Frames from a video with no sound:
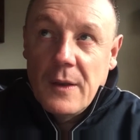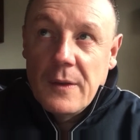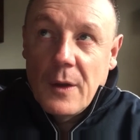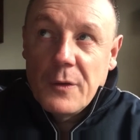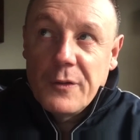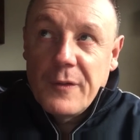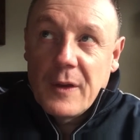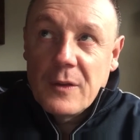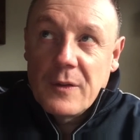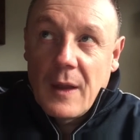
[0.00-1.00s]
those
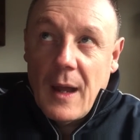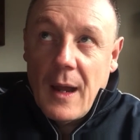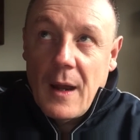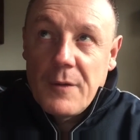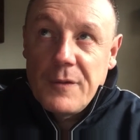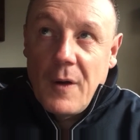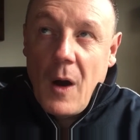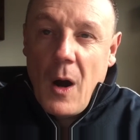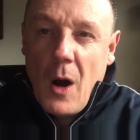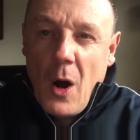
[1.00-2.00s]
things that have
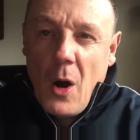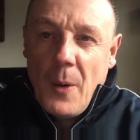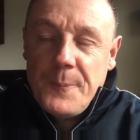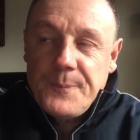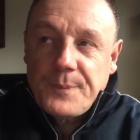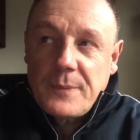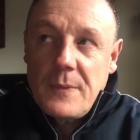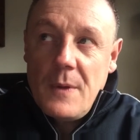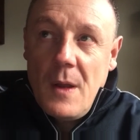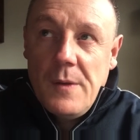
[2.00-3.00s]
heart,
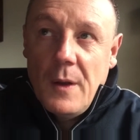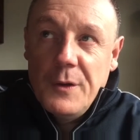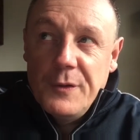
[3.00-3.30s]
those